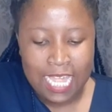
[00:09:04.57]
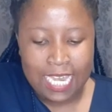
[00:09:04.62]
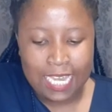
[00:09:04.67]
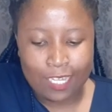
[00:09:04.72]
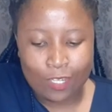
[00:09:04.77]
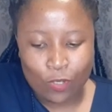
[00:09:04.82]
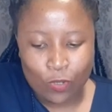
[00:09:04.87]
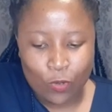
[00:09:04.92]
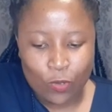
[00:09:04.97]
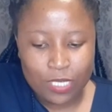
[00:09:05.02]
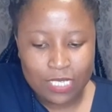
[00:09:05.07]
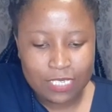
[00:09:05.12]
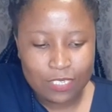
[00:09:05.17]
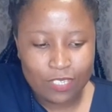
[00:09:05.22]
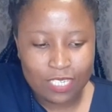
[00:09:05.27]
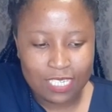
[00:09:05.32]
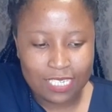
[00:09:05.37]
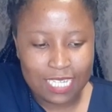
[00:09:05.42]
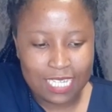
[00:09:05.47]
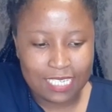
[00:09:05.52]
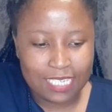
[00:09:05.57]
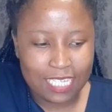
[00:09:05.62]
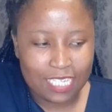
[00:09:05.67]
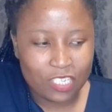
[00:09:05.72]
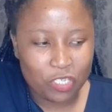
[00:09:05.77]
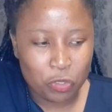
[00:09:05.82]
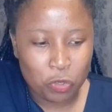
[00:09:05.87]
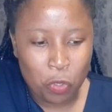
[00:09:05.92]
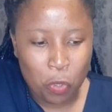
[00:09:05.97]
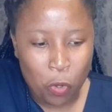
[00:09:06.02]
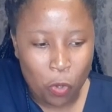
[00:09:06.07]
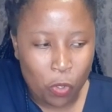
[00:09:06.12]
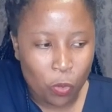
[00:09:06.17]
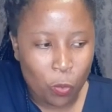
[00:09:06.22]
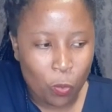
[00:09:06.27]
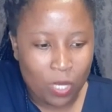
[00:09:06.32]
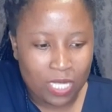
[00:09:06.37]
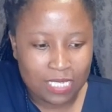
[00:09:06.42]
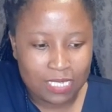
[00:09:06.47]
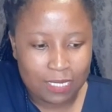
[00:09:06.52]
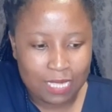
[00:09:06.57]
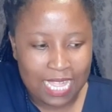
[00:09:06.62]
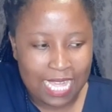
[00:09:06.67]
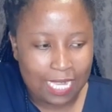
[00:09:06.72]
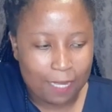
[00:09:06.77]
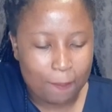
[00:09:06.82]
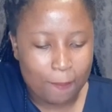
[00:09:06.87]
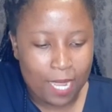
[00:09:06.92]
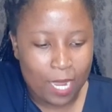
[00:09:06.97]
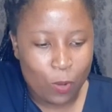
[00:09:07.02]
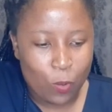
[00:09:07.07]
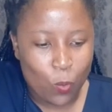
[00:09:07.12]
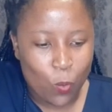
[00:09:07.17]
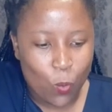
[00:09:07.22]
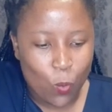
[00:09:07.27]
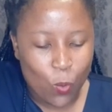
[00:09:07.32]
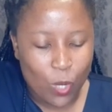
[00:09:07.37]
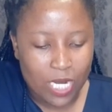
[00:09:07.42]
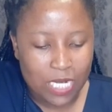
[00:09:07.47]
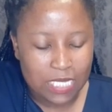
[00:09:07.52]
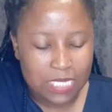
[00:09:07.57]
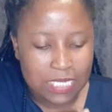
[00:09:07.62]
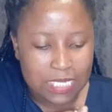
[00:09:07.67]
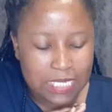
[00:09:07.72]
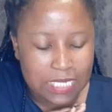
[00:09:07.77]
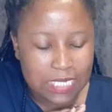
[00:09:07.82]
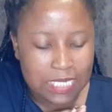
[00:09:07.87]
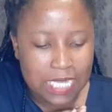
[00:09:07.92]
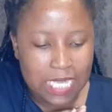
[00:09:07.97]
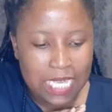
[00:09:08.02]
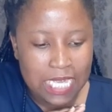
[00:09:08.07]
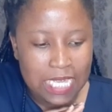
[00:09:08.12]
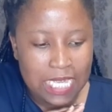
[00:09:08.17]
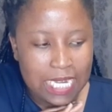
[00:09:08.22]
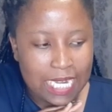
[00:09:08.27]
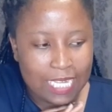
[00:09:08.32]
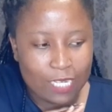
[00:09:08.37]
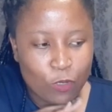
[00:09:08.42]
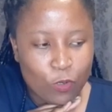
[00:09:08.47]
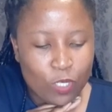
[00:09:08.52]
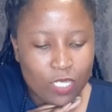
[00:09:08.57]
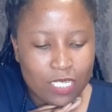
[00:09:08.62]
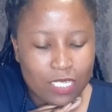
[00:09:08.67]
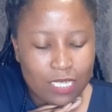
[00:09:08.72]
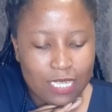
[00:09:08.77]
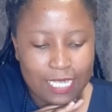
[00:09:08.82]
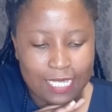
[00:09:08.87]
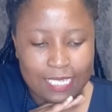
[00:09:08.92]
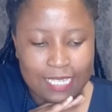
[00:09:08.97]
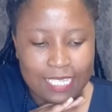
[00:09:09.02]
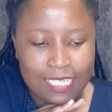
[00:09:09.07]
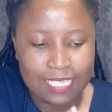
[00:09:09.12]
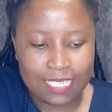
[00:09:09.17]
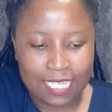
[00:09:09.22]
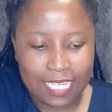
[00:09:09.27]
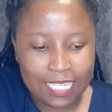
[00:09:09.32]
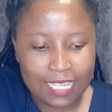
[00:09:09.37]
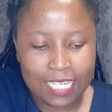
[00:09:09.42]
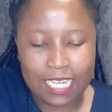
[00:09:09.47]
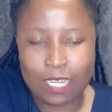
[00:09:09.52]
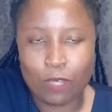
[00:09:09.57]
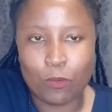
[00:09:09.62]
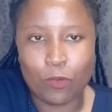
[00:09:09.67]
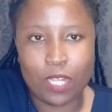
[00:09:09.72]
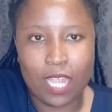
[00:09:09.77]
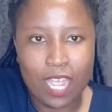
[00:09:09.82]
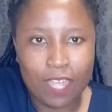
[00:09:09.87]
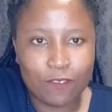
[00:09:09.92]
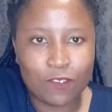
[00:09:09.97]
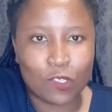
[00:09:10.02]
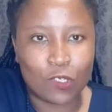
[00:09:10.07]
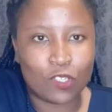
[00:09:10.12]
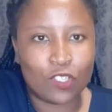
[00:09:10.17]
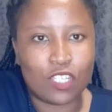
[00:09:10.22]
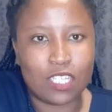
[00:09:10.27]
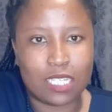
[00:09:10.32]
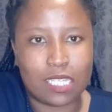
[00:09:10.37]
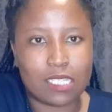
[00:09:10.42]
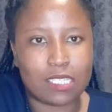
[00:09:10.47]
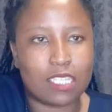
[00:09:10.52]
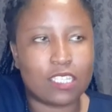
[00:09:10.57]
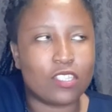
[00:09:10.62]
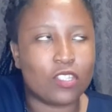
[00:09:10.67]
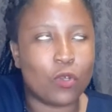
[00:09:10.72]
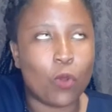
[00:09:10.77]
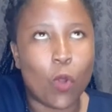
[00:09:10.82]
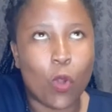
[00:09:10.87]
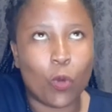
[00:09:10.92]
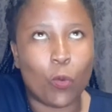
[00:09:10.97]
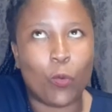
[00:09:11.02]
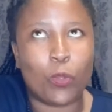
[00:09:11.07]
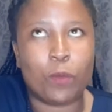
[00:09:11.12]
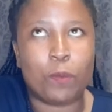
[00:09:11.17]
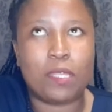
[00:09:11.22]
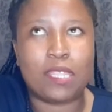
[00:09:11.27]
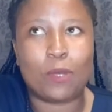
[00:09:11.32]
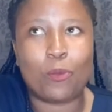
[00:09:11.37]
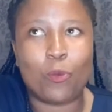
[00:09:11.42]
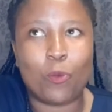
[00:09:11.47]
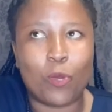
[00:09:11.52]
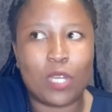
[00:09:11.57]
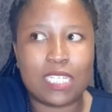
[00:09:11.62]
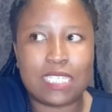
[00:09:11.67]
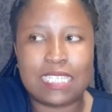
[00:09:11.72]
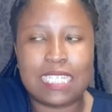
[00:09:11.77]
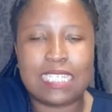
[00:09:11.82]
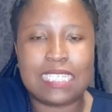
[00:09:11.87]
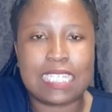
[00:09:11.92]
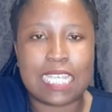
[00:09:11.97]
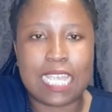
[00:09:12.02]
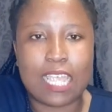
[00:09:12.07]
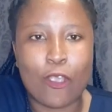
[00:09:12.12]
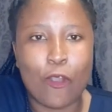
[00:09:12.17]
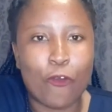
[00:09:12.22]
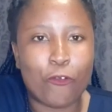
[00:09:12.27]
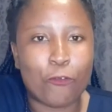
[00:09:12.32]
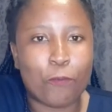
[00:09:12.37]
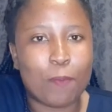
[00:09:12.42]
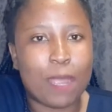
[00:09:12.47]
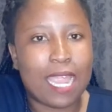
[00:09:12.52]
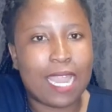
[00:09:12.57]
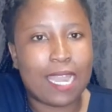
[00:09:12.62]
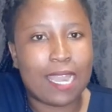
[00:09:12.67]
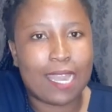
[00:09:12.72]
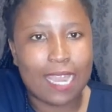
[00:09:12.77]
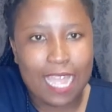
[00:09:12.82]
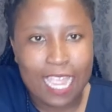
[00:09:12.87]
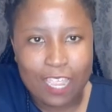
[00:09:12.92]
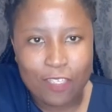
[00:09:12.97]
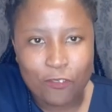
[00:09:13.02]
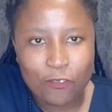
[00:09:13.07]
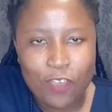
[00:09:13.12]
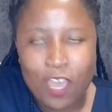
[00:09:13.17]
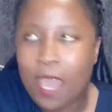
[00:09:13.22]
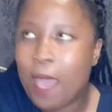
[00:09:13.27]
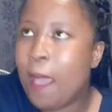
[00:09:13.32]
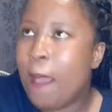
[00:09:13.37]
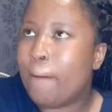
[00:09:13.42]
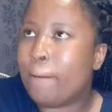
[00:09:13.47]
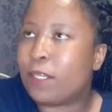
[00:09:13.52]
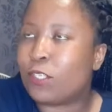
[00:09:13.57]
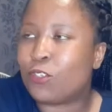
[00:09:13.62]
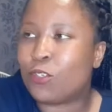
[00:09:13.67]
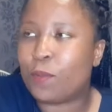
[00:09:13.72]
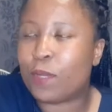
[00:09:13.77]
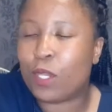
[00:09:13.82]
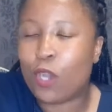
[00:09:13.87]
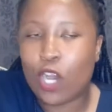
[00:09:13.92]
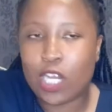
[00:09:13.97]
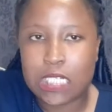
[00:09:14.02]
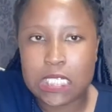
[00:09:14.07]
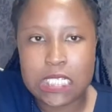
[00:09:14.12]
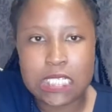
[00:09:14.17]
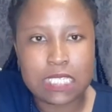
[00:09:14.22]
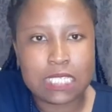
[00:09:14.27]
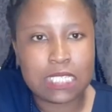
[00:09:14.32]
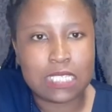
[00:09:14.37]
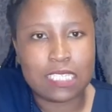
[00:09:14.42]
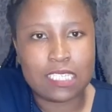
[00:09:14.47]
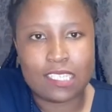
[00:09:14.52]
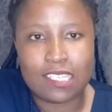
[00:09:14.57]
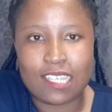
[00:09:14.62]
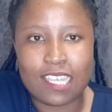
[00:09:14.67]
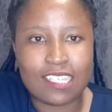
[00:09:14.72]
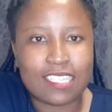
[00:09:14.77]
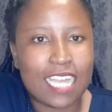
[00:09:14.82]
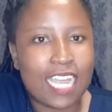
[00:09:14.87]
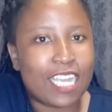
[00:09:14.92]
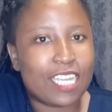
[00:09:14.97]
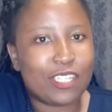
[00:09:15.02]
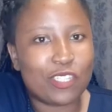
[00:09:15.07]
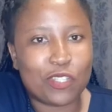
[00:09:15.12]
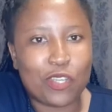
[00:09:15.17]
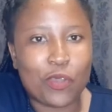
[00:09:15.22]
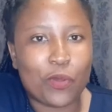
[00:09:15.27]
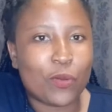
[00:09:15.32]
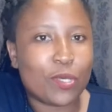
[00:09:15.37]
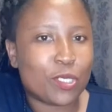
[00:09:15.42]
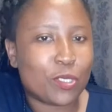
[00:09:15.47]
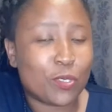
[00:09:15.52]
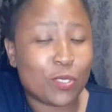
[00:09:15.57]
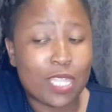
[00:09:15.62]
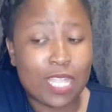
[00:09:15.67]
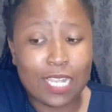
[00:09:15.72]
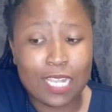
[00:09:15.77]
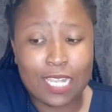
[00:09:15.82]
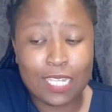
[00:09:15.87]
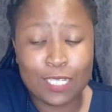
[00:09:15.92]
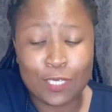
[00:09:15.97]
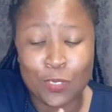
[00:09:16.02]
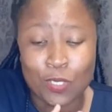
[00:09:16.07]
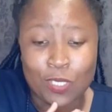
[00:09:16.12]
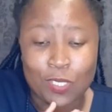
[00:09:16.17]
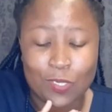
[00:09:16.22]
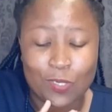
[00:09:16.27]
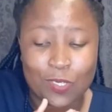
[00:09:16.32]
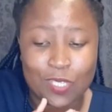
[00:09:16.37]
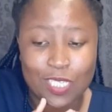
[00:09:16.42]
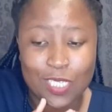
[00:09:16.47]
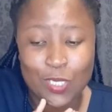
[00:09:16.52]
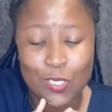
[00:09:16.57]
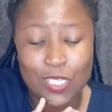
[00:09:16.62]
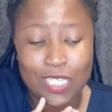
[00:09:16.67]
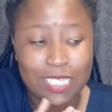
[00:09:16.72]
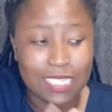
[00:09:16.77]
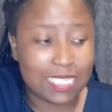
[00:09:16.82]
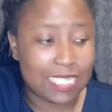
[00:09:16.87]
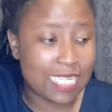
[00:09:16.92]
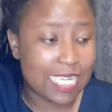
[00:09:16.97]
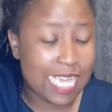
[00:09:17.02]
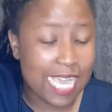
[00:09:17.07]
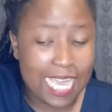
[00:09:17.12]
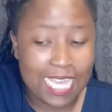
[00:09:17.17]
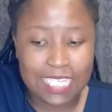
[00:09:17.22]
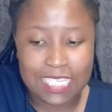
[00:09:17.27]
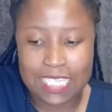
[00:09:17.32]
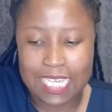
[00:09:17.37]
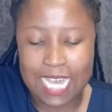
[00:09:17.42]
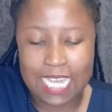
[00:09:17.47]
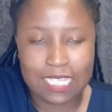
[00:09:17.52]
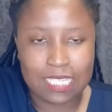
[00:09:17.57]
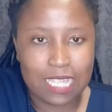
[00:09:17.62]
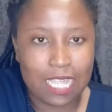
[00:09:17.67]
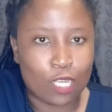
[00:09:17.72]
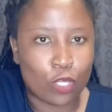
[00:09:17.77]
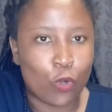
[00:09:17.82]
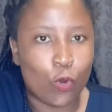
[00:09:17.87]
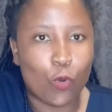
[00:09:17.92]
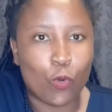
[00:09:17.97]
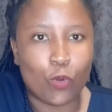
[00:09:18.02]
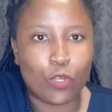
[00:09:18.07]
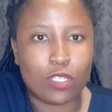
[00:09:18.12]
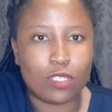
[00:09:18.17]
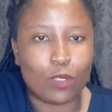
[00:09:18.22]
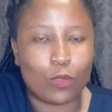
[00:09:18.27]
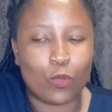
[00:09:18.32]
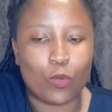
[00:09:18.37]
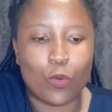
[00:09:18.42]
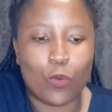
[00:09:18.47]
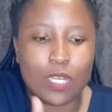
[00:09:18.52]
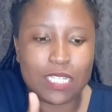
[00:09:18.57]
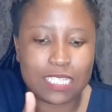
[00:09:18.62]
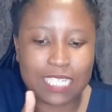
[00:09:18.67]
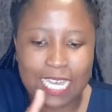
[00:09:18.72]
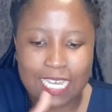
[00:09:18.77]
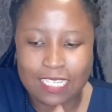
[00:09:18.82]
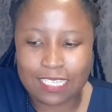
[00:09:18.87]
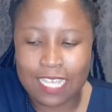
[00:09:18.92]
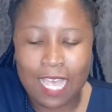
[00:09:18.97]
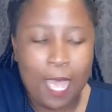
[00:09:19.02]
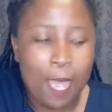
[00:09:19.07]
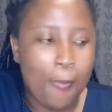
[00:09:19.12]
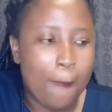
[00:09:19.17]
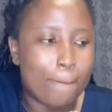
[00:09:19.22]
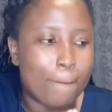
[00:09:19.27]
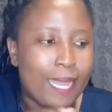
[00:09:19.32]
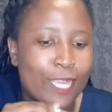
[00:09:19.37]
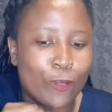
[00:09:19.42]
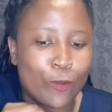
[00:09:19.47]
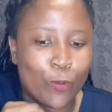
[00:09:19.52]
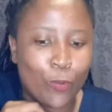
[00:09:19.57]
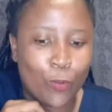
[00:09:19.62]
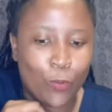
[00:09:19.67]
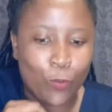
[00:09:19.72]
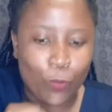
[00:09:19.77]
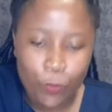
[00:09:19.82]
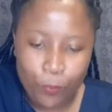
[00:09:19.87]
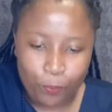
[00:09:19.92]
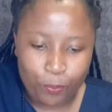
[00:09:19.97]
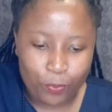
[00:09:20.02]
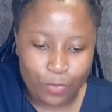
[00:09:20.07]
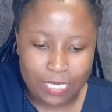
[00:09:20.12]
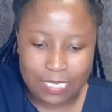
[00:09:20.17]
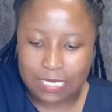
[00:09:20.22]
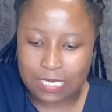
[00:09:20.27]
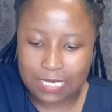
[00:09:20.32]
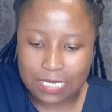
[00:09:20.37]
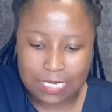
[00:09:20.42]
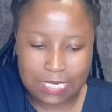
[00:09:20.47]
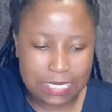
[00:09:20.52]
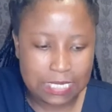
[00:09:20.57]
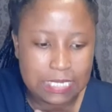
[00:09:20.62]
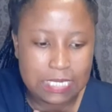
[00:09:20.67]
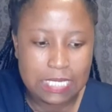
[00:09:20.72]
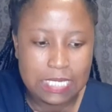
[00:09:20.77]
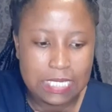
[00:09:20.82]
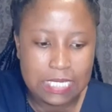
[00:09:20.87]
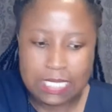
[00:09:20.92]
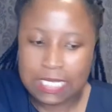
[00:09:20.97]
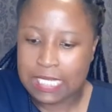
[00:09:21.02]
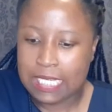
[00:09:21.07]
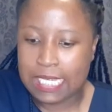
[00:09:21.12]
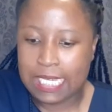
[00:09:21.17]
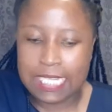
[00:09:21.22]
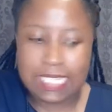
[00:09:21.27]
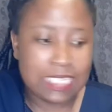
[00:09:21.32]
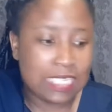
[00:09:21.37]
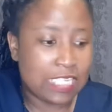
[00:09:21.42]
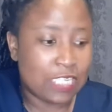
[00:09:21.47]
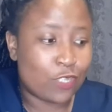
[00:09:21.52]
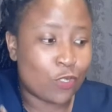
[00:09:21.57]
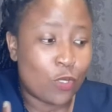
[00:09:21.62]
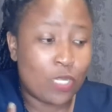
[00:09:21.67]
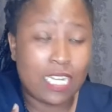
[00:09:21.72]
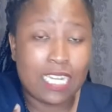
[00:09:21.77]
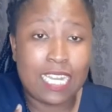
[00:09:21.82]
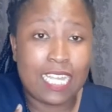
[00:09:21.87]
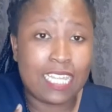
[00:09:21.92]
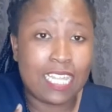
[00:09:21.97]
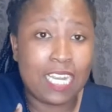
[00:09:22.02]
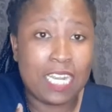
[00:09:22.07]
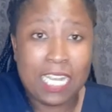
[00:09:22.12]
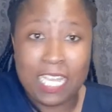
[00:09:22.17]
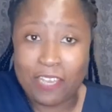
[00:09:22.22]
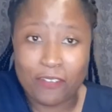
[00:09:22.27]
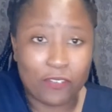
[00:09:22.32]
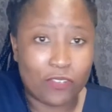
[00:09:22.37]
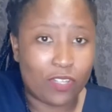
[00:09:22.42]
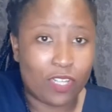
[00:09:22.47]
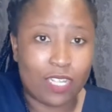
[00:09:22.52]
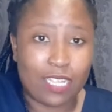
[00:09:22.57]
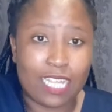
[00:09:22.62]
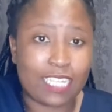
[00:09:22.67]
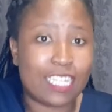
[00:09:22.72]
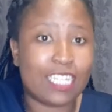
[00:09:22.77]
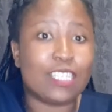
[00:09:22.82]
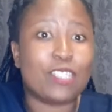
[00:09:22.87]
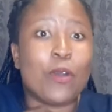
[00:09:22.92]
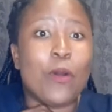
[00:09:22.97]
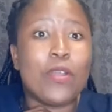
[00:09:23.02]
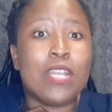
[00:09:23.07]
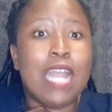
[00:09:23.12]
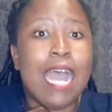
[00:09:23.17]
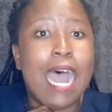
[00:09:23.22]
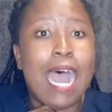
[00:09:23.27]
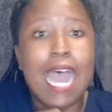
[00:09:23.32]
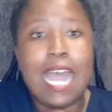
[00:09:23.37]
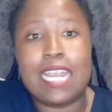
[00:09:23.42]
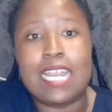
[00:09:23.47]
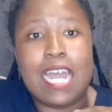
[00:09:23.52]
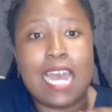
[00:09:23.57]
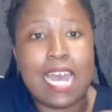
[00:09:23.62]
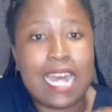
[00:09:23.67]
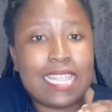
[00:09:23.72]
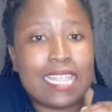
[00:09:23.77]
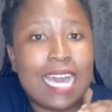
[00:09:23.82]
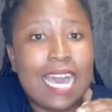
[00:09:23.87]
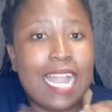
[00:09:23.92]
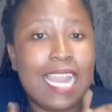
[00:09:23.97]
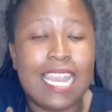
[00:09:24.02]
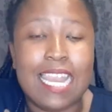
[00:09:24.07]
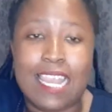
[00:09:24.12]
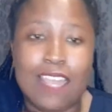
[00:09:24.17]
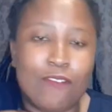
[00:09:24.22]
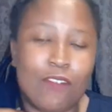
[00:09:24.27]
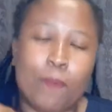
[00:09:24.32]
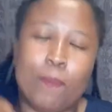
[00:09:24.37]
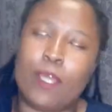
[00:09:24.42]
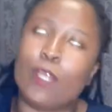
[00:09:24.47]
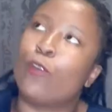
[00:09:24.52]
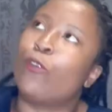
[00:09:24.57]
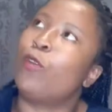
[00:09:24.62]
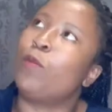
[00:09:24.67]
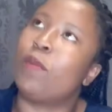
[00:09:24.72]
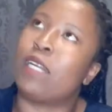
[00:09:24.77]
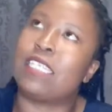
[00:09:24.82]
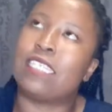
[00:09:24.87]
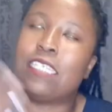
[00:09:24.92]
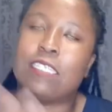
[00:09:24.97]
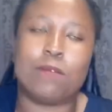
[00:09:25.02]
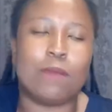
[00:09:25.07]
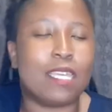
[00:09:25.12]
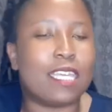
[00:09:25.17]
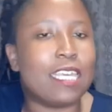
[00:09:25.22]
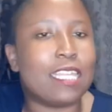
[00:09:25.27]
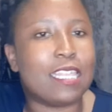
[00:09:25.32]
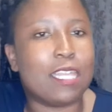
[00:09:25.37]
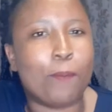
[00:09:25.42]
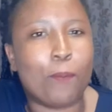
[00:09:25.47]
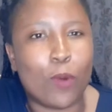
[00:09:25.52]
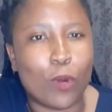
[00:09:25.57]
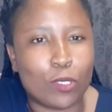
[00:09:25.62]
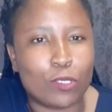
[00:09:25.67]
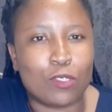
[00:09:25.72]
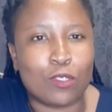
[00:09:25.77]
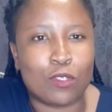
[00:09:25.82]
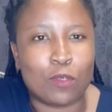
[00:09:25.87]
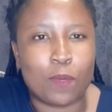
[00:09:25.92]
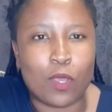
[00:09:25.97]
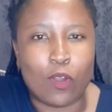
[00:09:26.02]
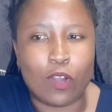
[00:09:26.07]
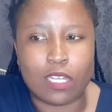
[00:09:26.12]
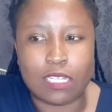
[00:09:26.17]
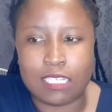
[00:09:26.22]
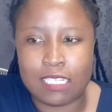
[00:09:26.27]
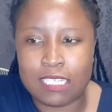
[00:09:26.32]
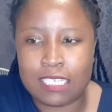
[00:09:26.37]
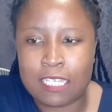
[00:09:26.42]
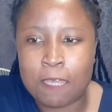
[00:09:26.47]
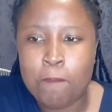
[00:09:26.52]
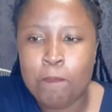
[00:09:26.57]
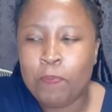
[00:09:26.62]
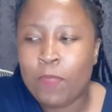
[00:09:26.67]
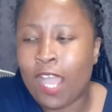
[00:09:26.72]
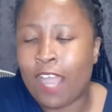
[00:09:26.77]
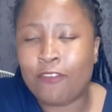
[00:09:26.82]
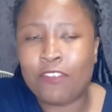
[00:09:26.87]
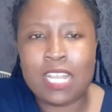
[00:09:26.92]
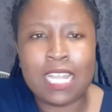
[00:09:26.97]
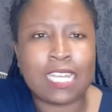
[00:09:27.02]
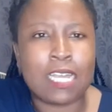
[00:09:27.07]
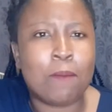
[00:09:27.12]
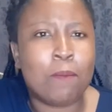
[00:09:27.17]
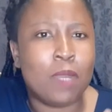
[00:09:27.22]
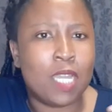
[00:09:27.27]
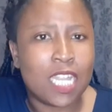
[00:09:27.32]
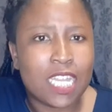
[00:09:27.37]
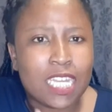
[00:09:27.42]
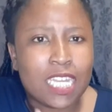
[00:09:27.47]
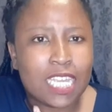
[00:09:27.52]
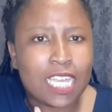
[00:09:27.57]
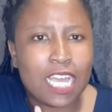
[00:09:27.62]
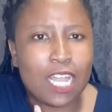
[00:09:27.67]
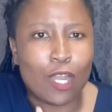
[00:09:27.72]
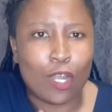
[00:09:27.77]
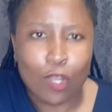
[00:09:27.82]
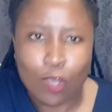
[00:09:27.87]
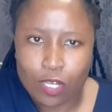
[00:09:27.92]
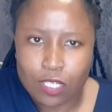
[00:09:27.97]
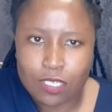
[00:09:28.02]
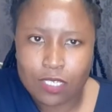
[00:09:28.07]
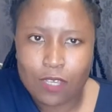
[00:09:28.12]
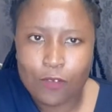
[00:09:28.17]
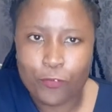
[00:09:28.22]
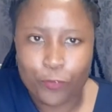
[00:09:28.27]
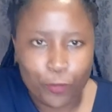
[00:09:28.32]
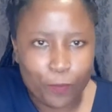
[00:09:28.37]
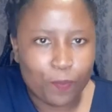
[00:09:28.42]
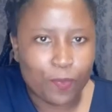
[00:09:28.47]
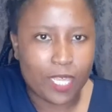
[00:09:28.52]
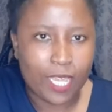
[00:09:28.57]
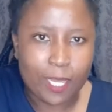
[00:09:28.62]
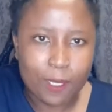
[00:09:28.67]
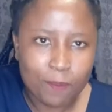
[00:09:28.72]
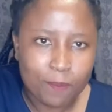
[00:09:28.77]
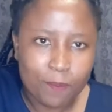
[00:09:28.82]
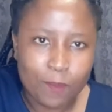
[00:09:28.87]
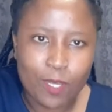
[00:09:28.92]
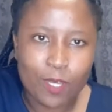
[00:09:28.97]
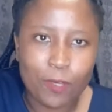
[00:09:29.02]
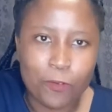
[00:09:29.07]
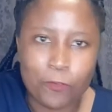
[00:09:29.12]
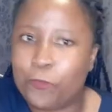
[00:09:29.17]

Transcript: Like, going to the dissection hall was, like, my worst. Like the day that I would have to go to the dissection hall would be the worst day of my life. But to be honest, these days I enjoy going to the DH, guys. Like, oh, you know what, guys? My group, it's just on another level. Like, it's on another level. My group guys is making the pods, to be honest. I feel like I'm learning a lot from them.